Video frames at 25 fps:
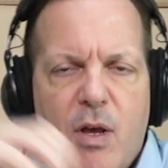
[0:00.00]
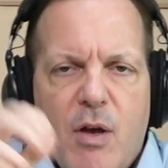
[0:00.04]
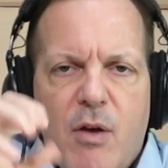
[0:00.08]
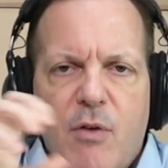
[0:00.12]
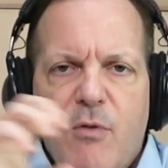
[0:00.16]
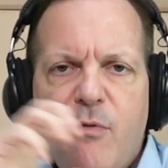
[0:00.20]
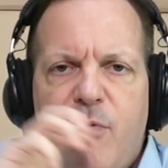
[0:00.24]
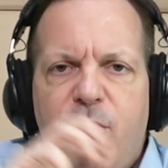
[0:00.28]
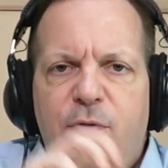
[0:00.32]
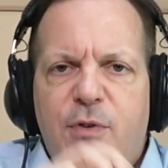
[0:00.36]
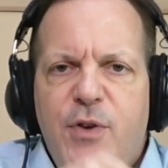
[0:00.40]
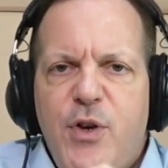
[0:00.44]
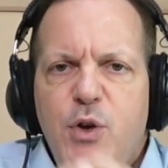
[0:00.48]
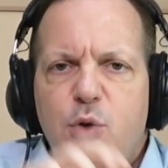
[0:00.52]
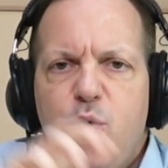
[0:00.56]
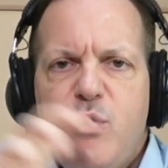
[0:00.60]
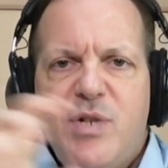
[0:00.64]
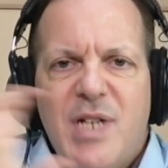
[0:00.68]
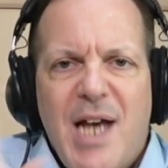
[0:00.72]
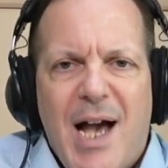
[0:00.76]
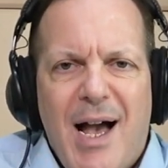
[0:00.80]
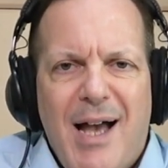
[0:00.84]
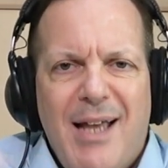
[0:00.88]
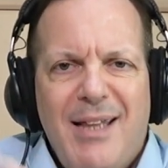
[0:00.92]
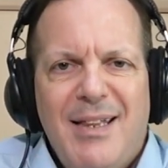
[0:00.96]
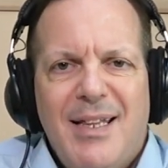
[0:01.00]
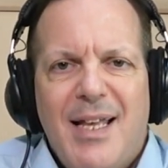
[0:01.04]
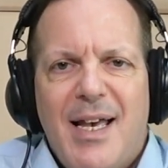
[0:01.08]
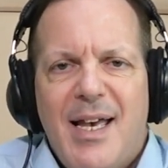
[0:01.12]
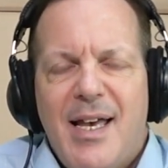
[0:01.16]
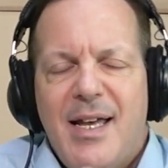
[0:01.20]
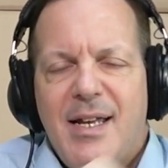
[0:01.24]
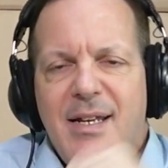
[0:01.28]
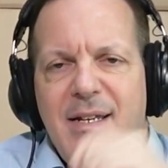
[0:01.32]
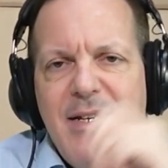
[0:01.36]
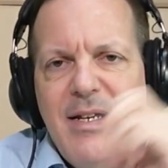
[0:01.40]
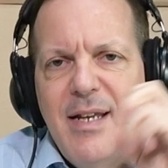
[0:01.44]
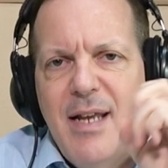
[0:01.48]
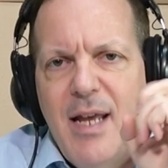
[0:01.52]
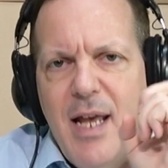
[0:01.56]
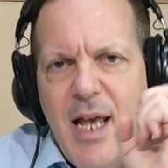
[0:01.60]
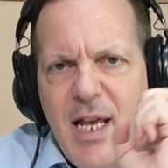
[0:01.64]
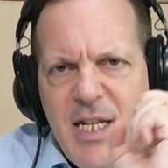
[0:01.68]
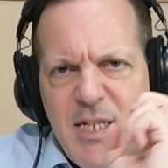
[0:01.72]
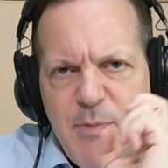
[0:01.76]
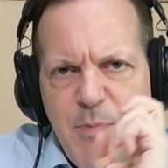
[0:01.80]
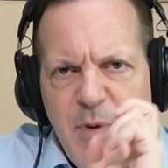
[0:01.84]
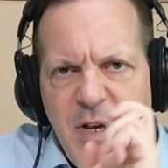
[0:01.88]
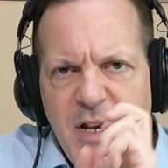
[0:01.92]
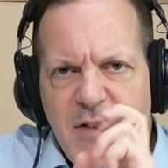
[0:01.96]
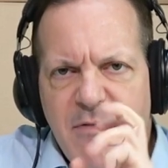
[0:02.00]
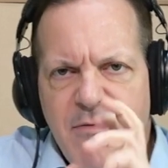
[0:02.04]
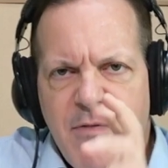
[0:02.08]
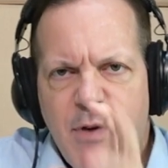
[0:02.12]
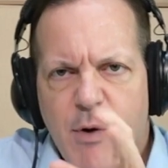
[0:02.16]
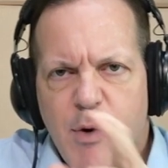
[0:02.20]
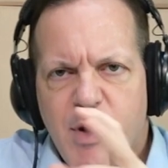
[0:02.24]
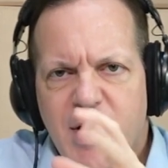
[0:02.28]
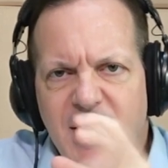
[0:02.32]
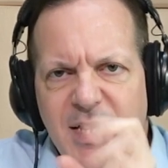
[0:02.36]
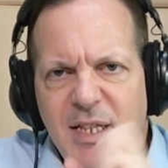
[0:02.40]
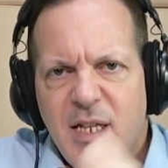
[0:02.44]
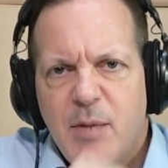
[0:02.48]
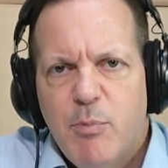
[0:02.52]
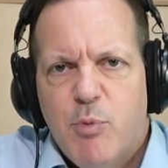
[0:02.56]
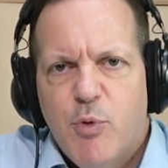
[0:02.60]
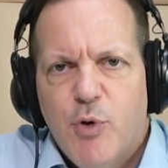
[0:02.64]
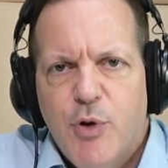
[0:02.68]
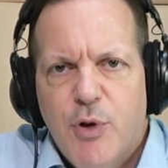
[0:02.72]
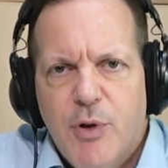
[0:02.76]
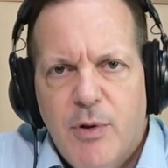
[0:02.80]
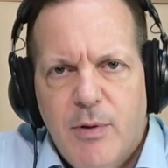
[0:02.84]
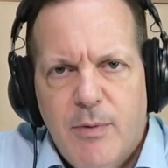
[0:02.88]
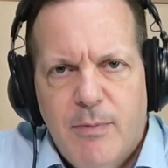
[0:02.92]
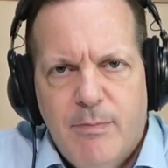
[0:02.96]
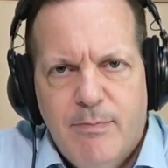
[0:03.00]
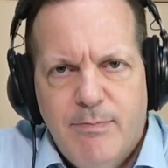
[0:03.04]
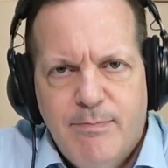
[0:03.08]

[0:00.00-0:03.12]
view Thailand as being very liberal.